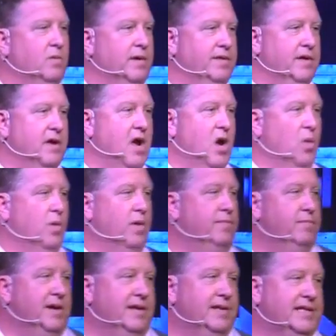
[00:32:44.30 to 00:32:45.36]
with
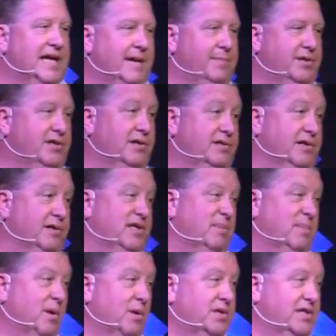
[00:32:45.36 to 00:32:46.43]
being the type of church they're
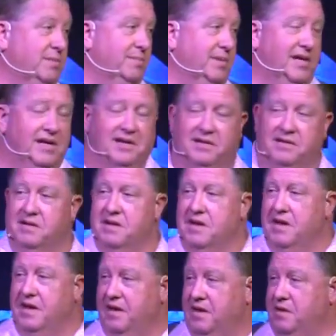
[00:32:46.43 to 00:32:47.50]
supposed to be and
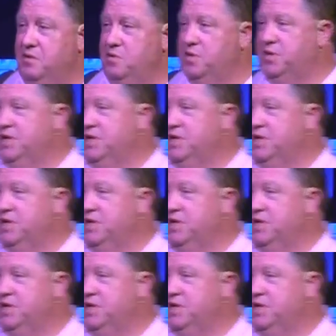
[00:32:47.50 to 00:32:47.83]
do the